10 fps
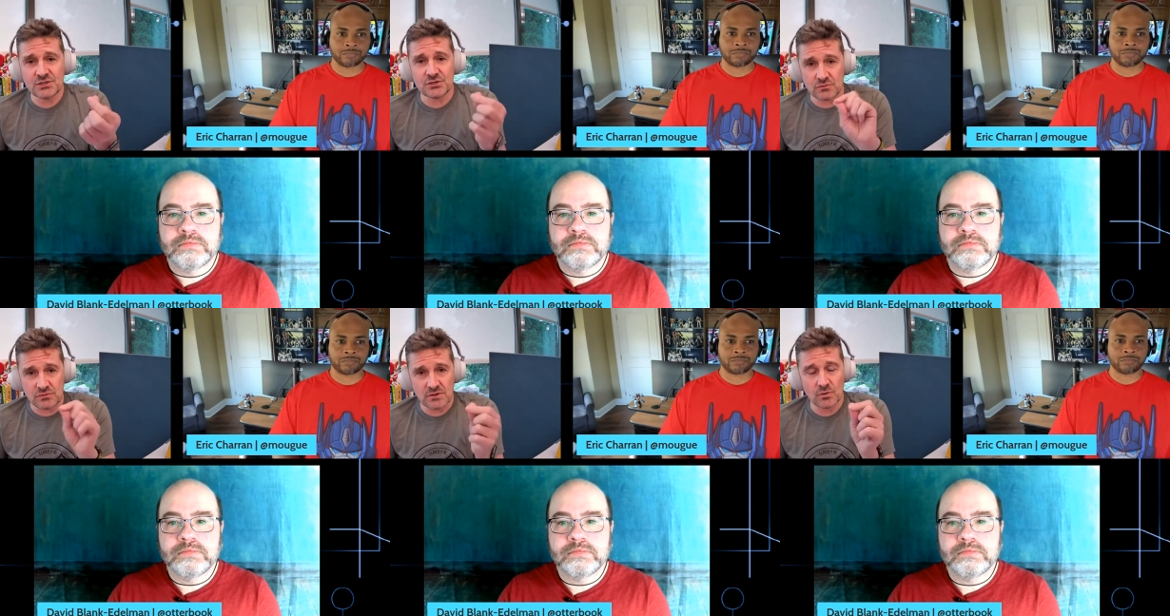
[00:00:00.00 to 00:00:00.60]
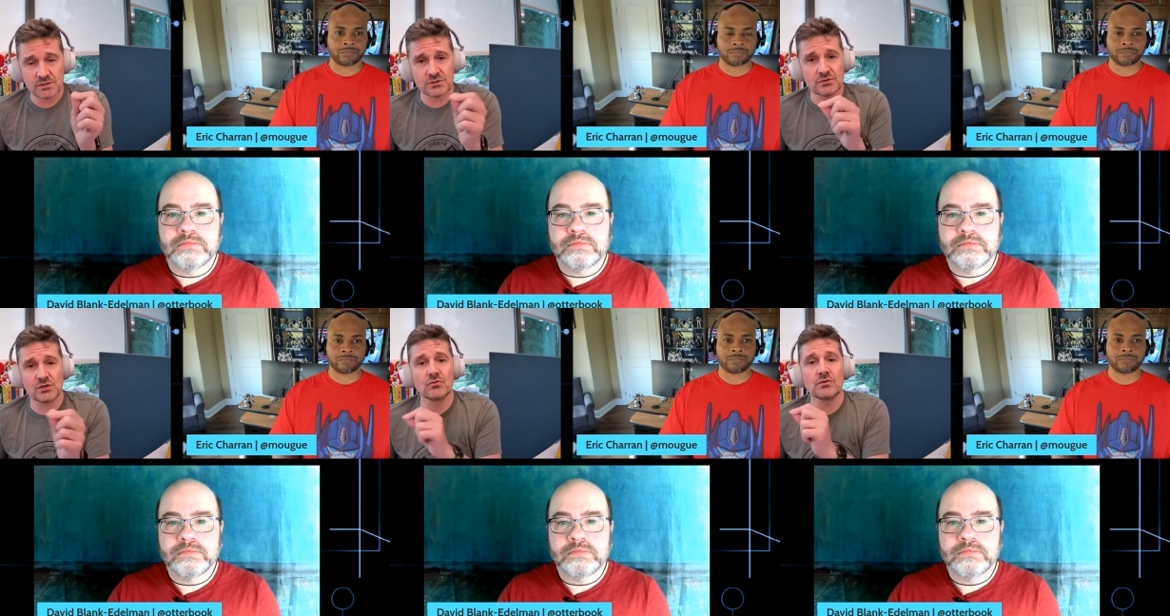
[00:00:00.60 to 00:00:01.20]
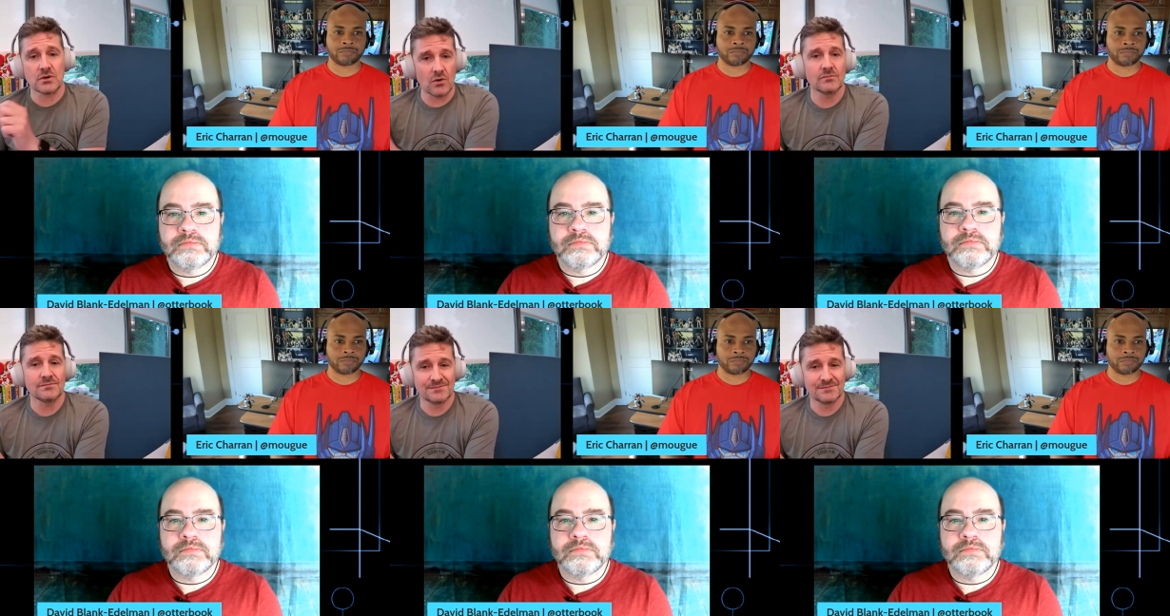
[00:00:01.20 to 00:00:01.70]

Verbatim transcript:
Speaker 1: tune what you don't know